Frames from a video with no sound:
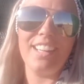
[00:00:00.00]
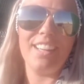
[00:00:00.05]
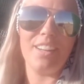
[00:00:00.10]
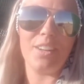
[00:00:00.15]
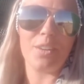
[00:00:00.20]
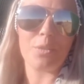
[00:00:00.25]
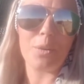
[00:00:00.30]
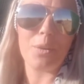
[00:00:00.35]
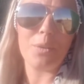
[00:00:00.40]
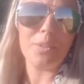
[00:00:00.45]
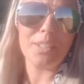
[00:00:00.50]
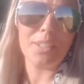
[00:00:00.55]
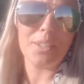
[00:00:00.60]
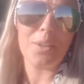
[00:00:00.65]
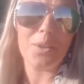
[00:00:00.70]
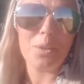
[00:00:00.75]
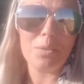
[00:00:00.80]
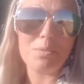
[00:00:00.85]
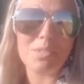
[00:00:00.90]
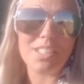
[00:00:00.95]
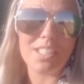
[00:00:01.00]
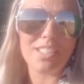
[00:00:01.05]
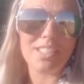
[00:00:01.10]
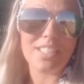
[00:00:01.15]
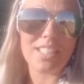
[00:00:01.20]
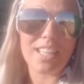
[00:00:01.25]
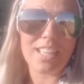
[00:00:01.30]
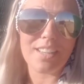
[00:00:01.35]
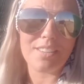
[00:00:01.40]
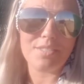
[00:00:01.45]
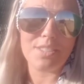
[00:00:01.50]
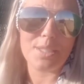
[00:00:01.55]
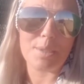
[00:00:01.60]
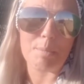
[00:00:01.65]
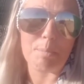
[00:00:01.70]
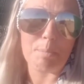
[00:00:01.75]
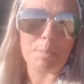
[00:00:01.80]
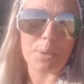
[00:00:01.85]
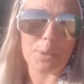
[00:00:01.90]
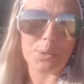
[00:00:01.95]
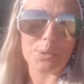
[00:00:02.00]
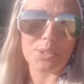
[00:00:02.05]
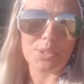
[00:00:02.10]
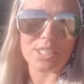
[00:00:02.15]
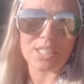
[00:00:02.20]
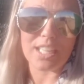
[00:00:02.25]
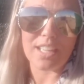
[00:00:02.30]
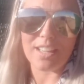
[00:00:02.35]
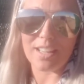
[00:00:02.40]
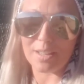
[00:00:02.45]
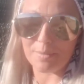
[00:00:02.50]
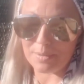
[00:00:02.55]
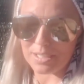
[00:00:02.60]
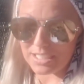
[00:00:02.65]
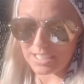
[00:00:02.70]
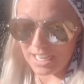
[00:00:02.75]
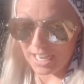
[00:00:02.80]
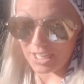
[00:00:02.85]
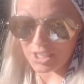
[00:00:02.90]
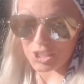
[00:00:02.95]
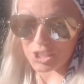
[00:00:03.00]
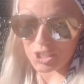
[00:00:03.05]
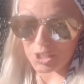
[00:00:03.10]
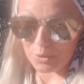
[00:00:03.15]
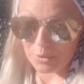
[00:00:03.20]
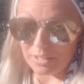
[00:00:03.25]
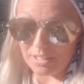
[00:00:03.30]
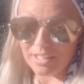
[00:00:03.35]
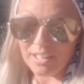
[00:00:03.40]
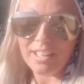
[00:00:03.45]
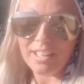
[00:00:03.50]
A rolling home does have some bills attached to it,